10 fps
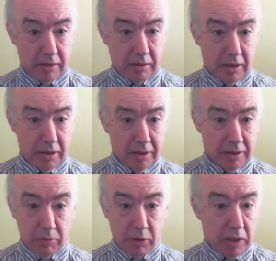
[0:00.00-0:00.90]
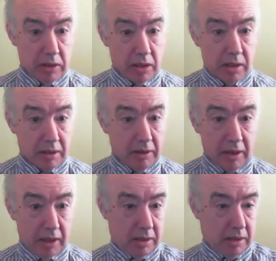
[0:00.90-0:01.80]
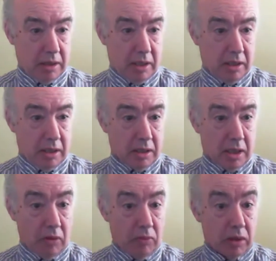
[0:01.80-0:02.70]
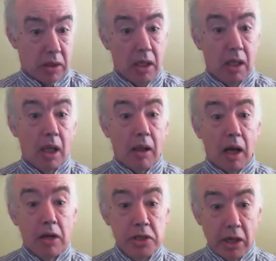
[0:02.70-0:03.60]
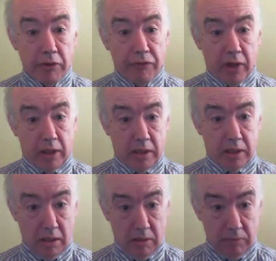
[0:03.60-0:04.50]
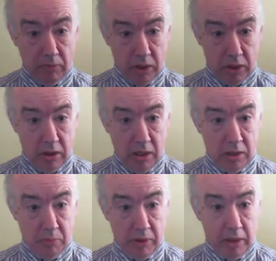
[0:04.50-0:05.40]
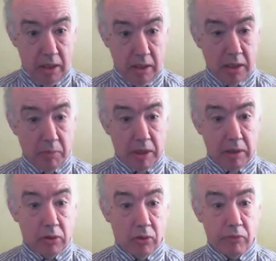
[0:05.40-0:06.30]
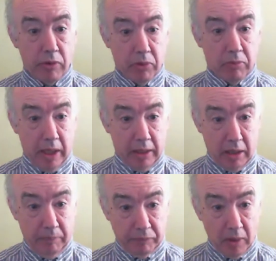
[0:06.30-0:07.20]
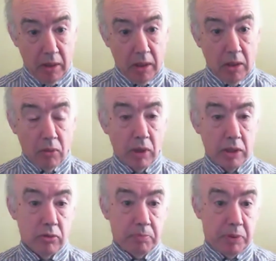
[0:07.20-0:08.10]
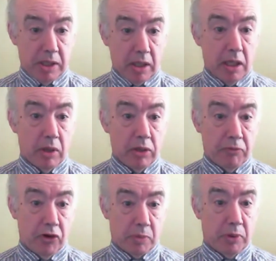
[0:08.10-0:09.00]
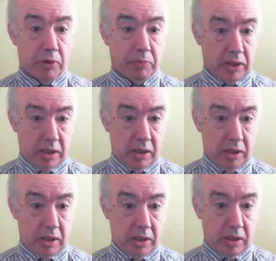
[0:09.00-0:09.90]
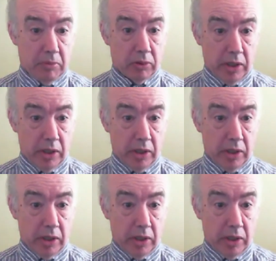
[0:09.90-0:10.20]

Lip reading: I'm a specialist, and that's how it works. Another factor which you need to bring in is a bit like ordinary bookmaking. When you first put the prices up in the morning,